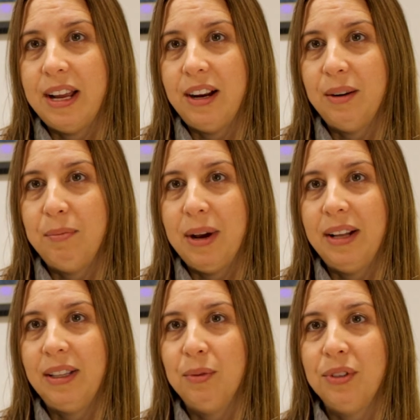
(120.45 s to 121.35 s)
there,
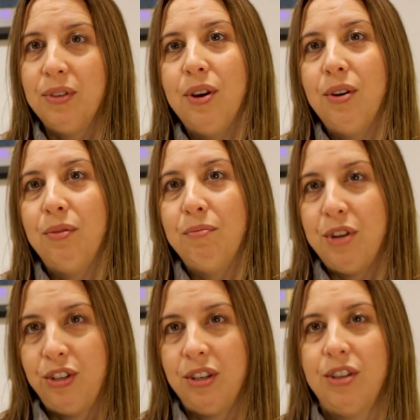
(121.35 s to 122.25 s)
but there was no
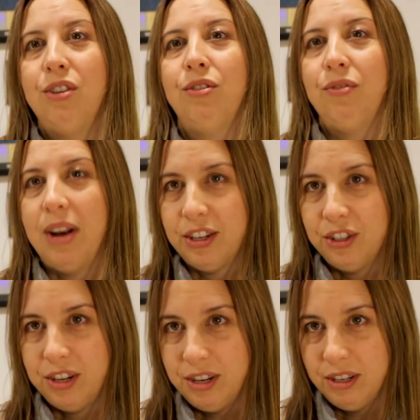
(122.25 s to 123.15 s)
mission, no
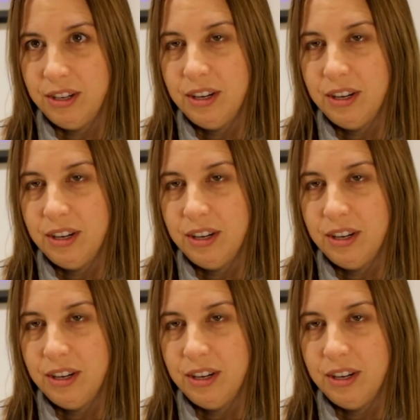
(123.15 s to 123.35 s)
direction.